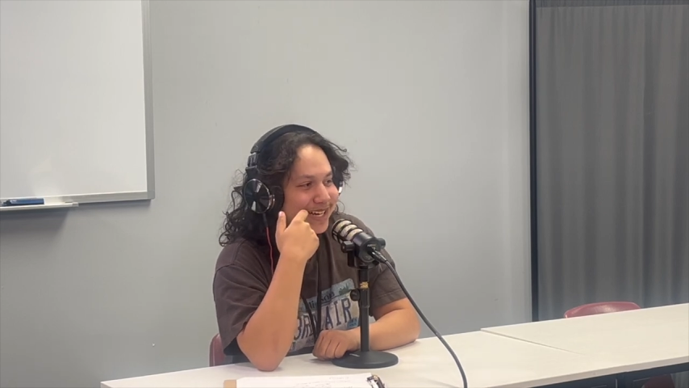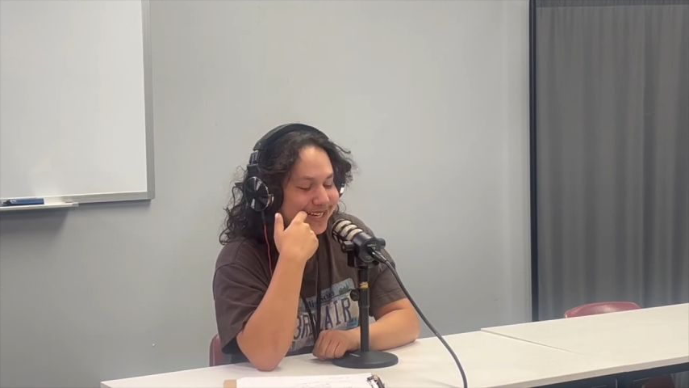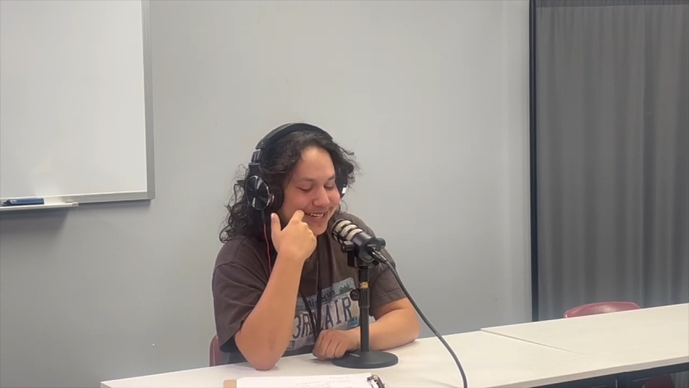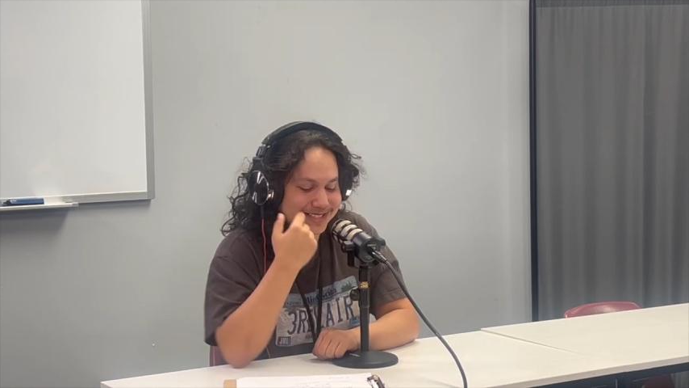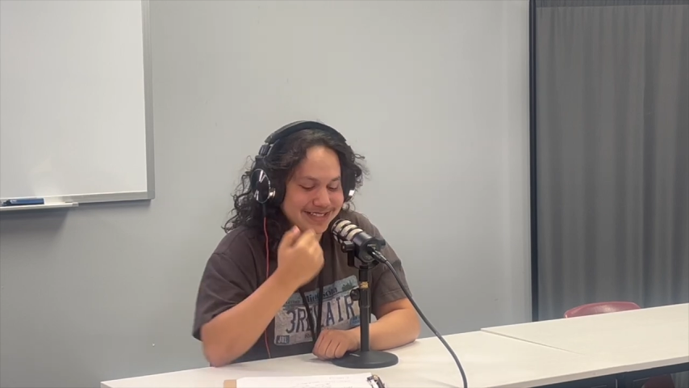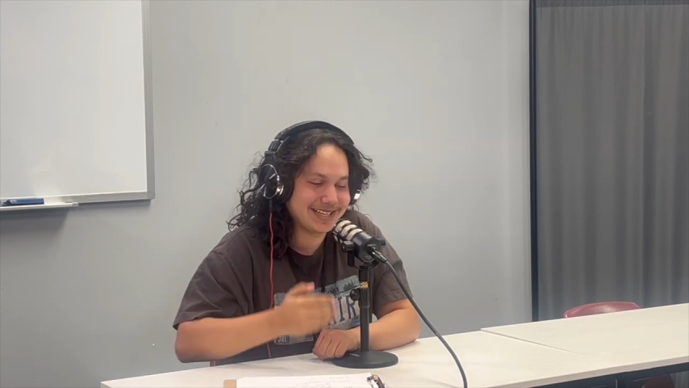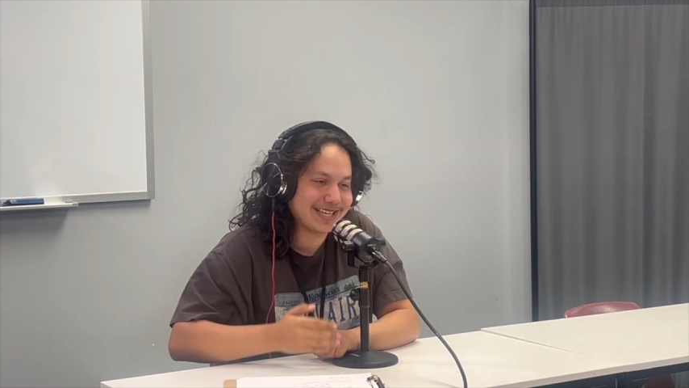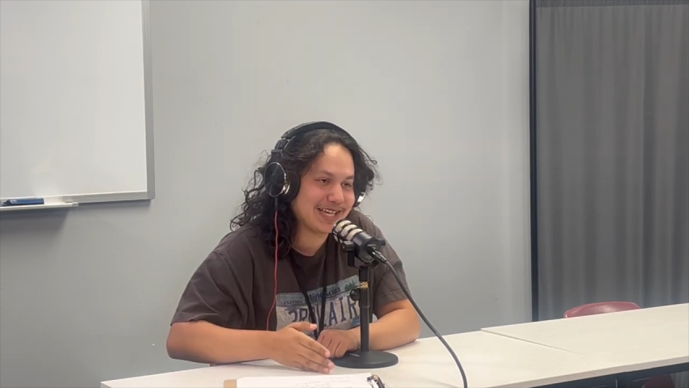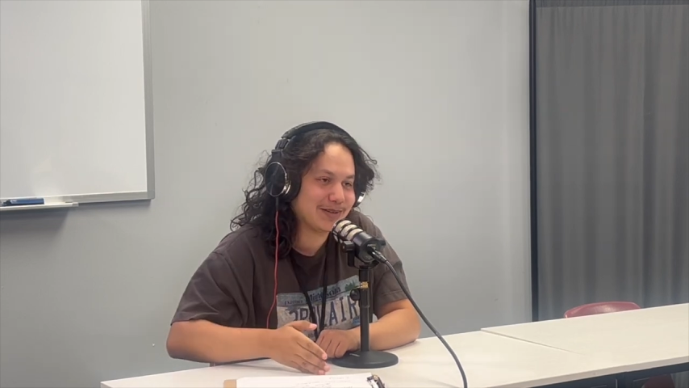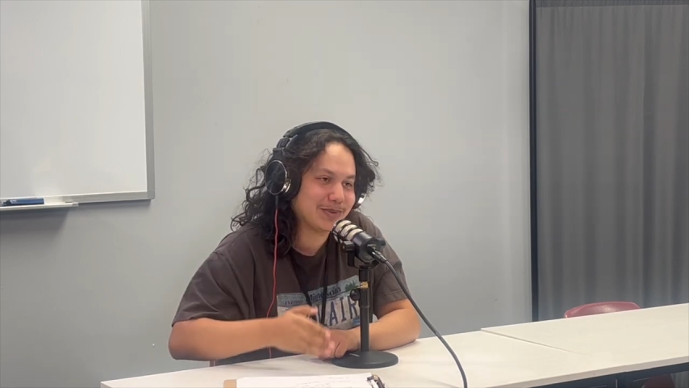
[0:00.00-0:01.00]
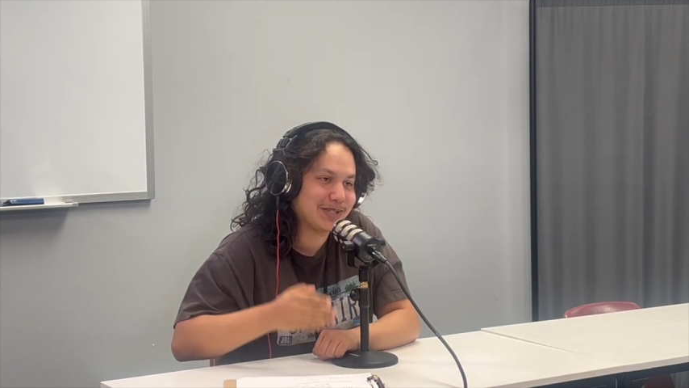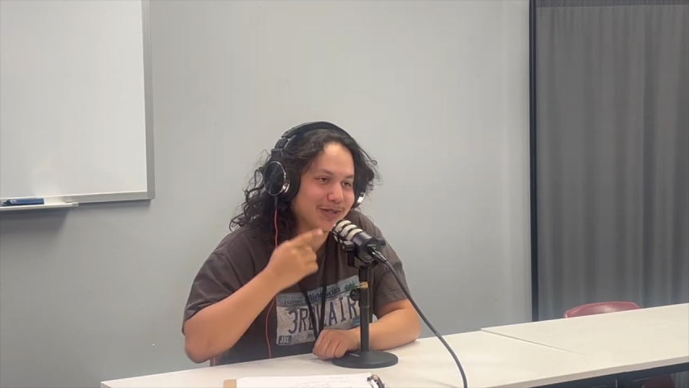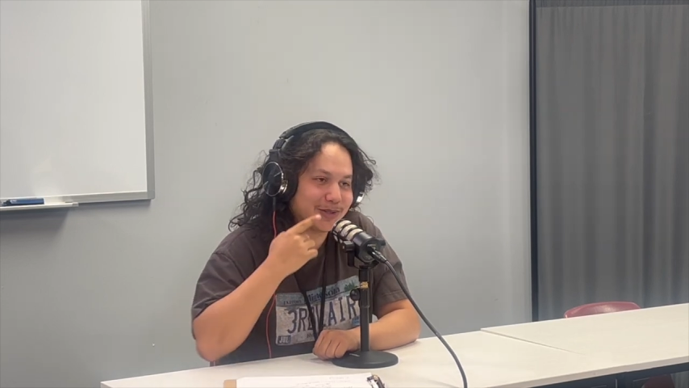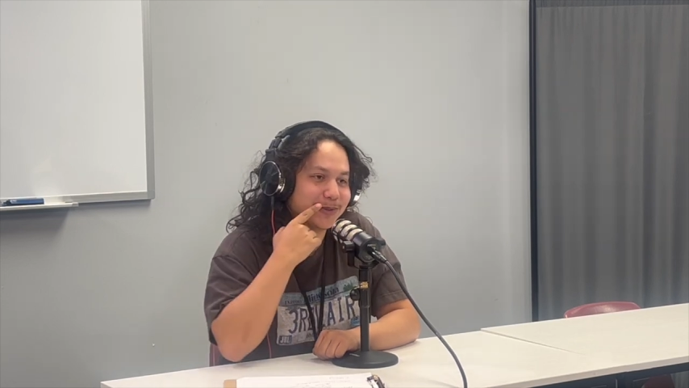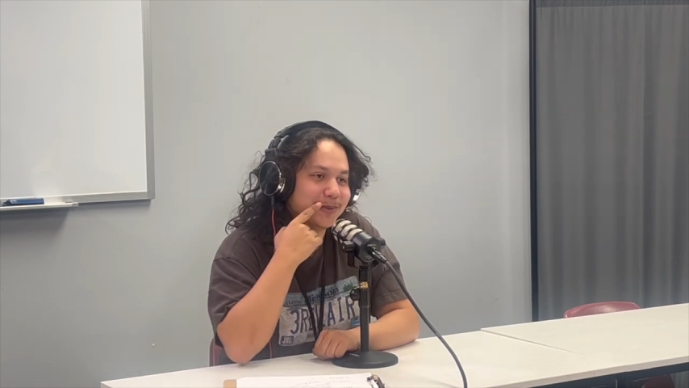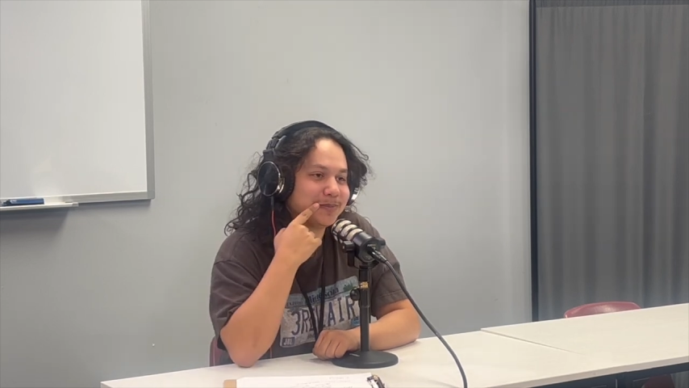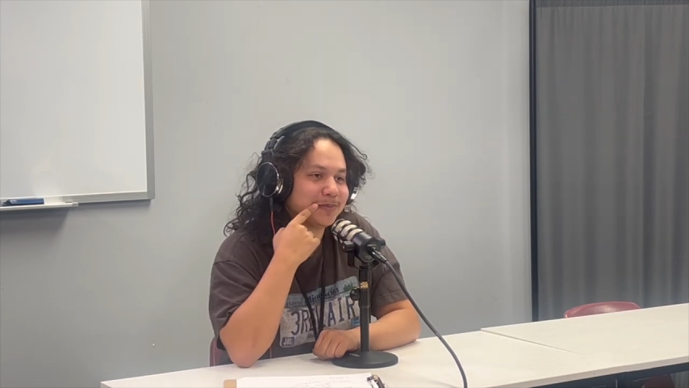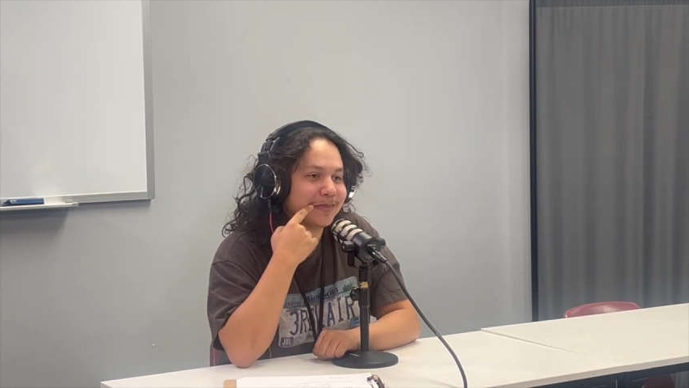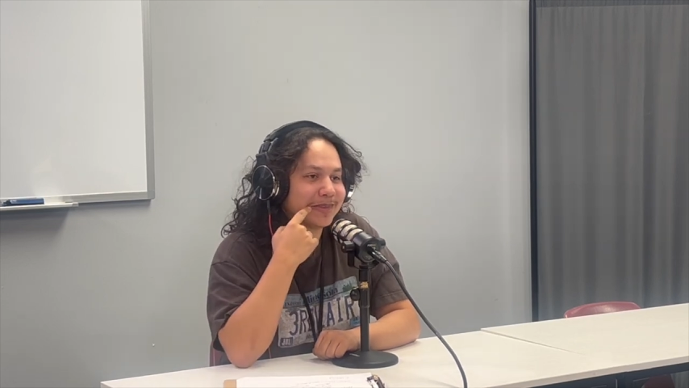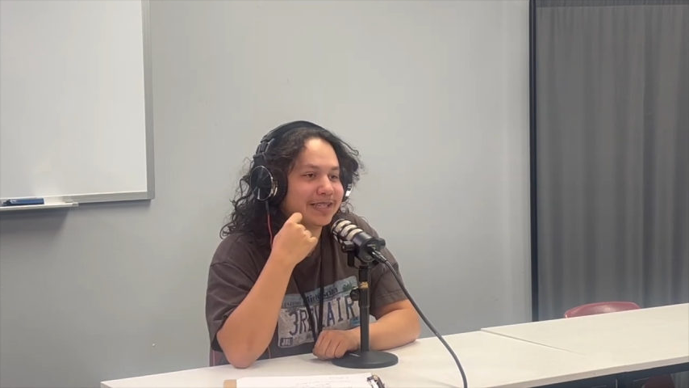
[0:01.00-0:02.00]
I got to like halfway through,
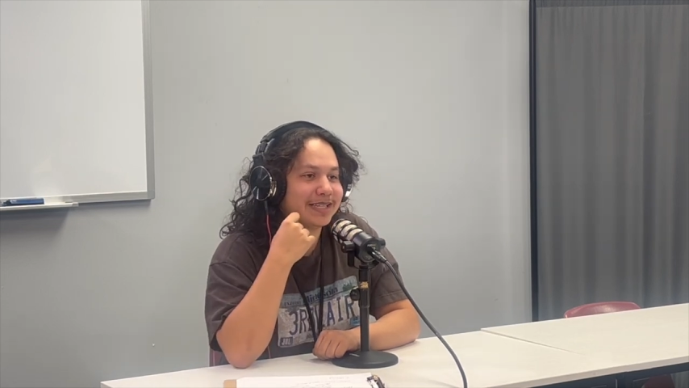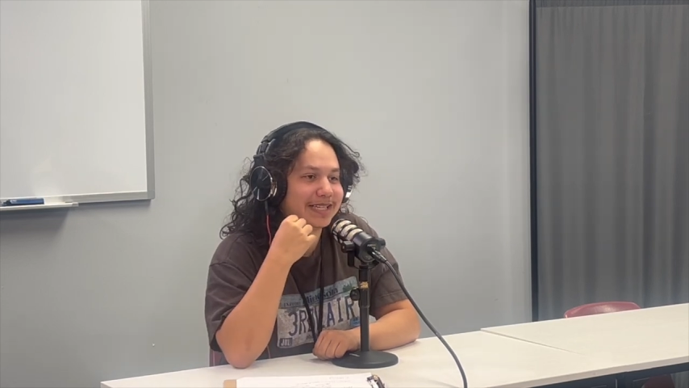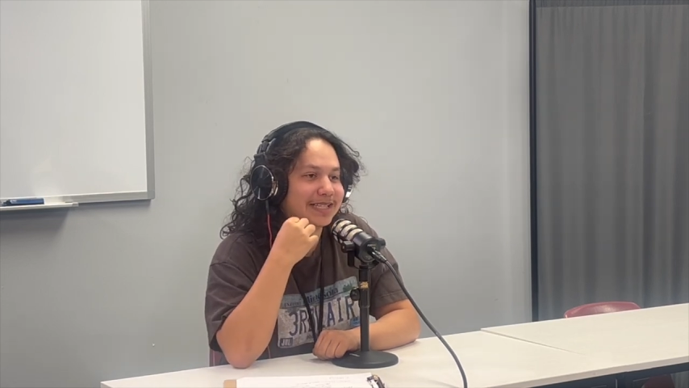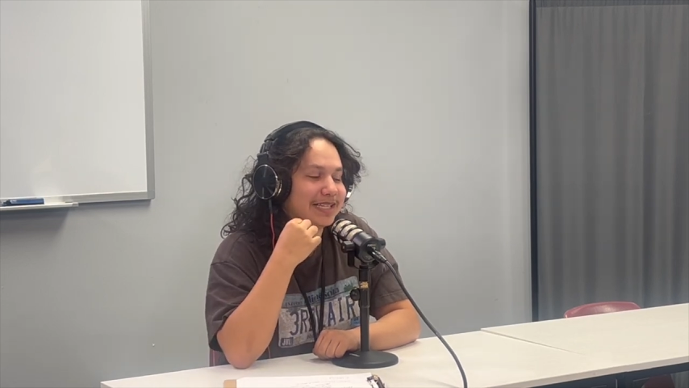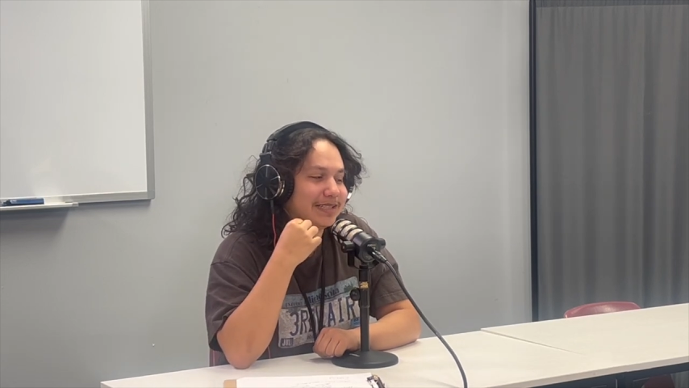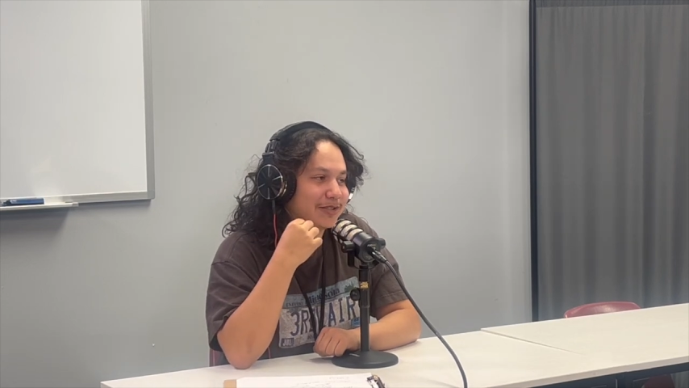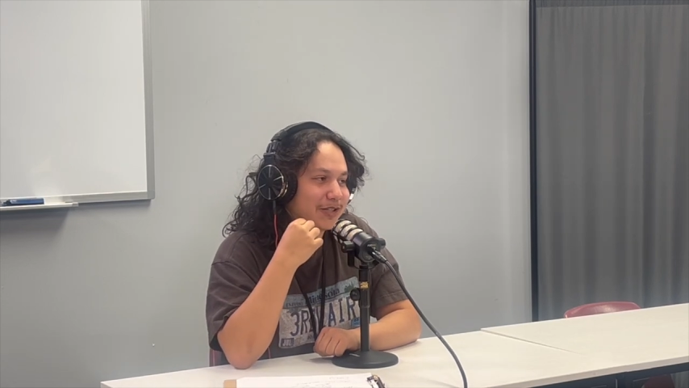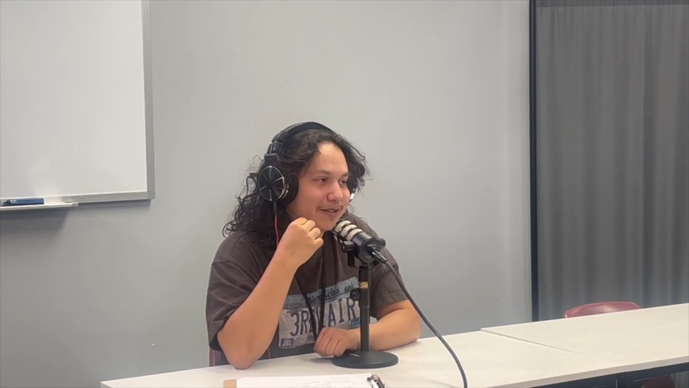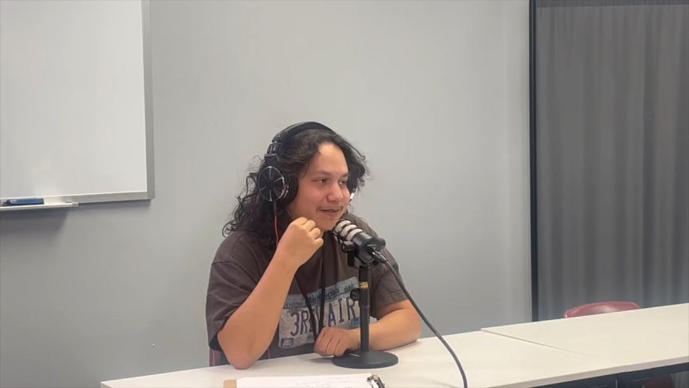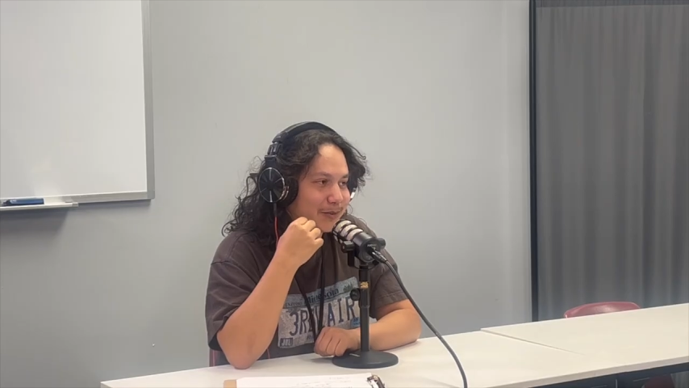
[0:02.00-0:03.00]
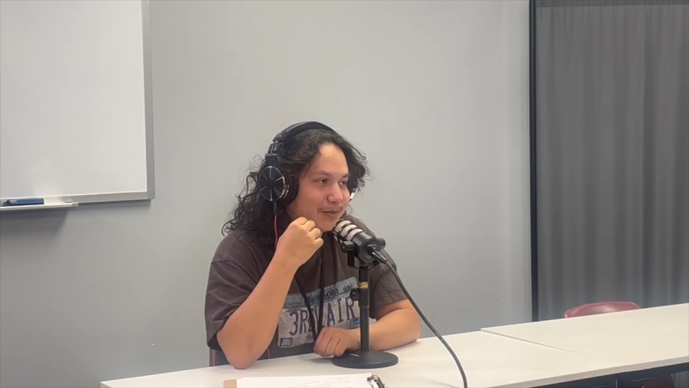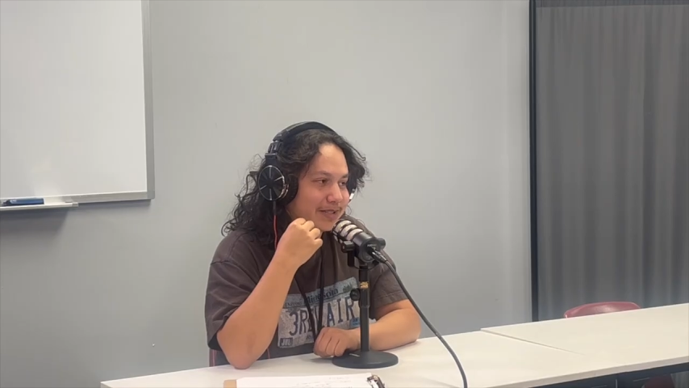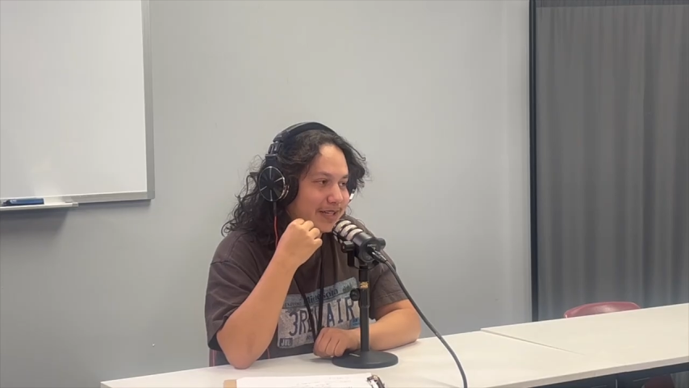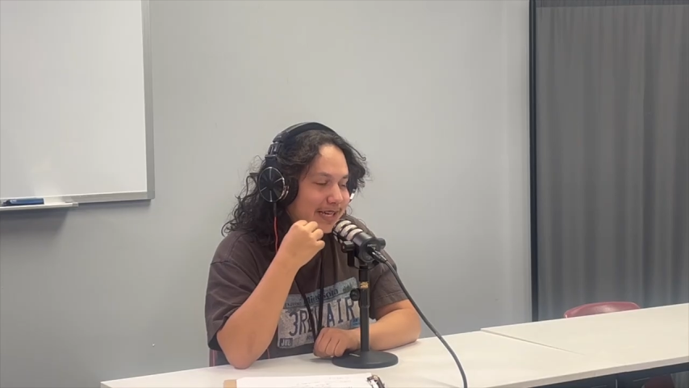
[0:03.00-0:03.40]
and then Jennifer was like,